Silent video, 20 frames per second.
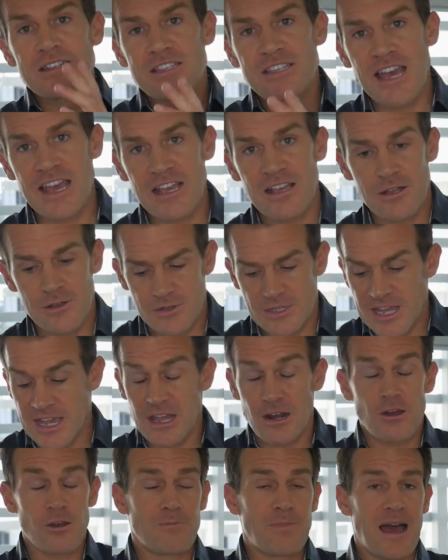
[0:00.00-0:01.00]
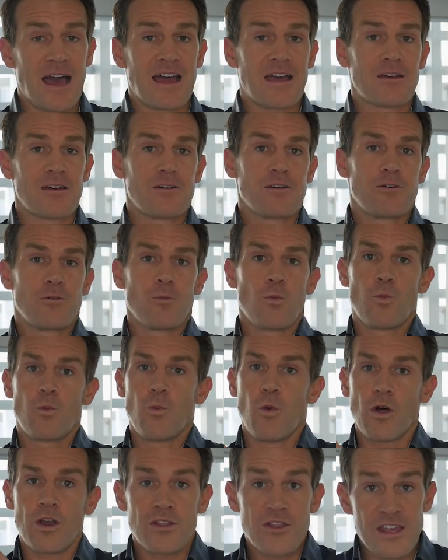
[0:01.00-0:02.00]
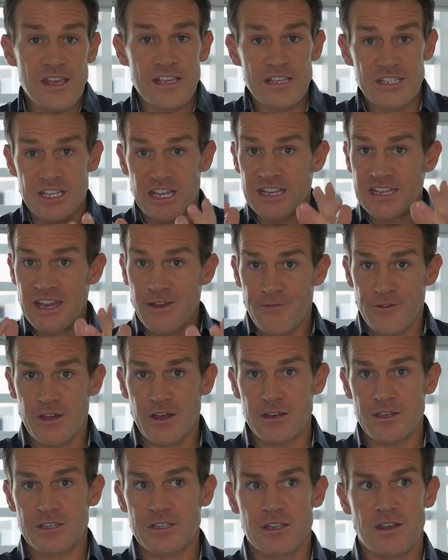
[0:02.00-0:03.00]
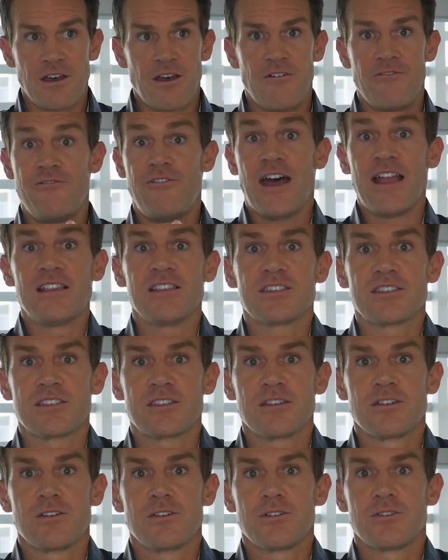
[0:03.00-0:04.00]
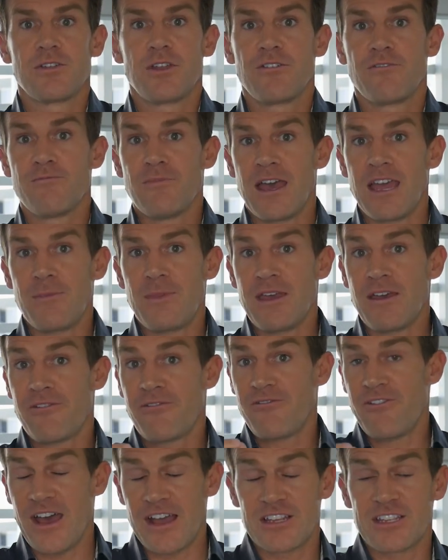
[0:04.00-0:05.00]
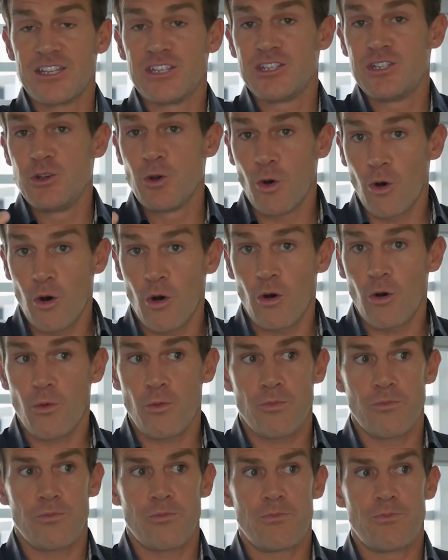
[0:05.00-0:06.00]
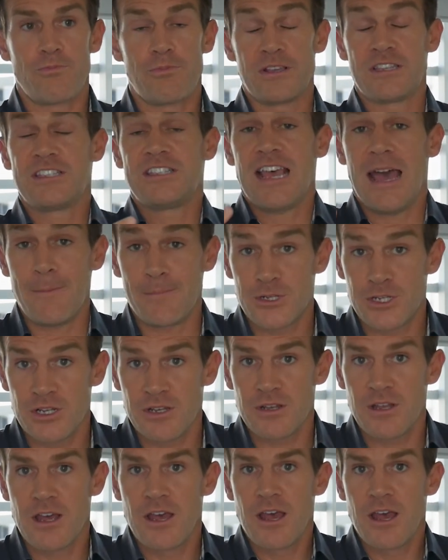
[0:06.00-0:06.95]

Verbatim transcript: take a, take a look back. What are the significant events that have maybe affected your perception